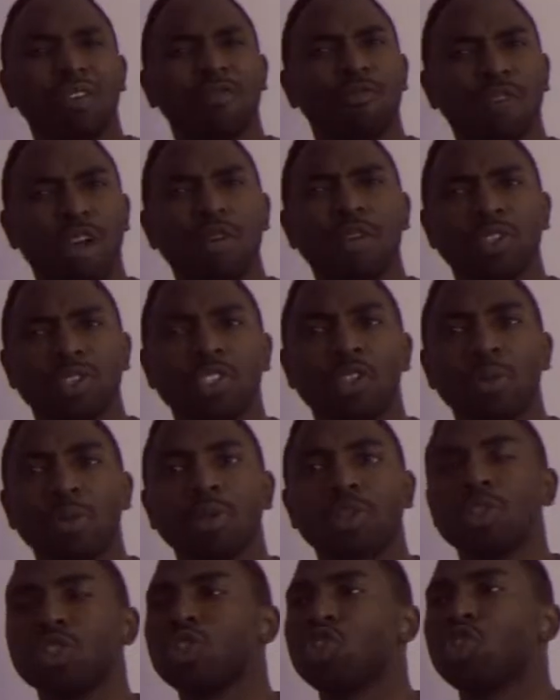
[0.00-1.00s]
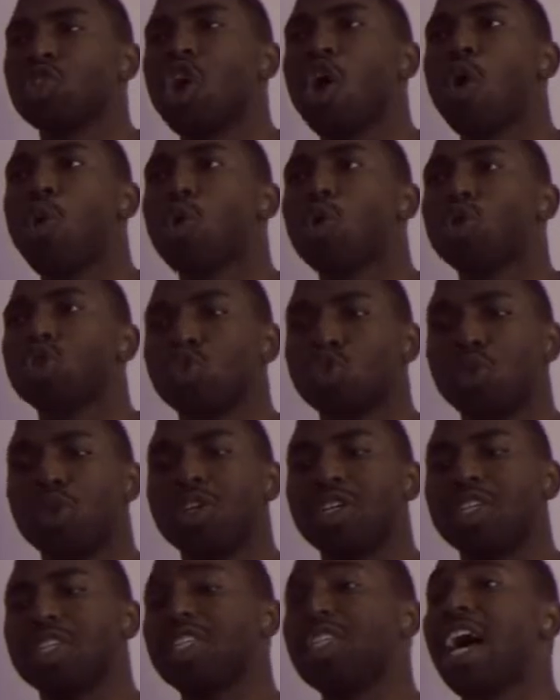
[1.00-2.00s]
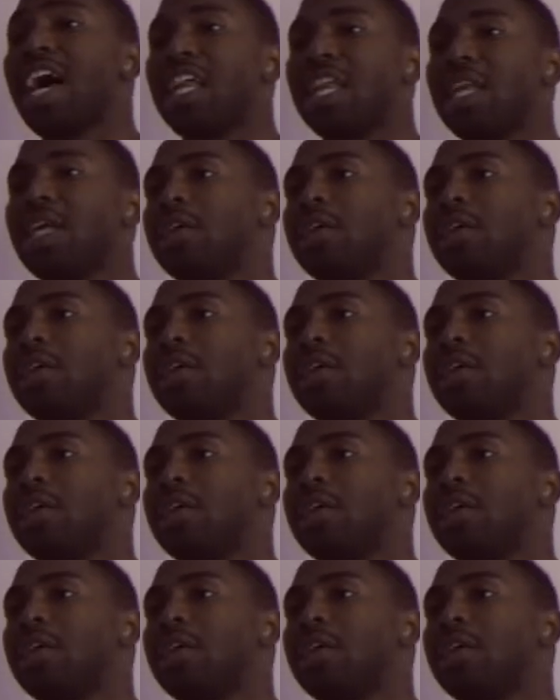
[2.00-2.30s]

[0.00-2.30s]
of very similar to Star Wars, where it's not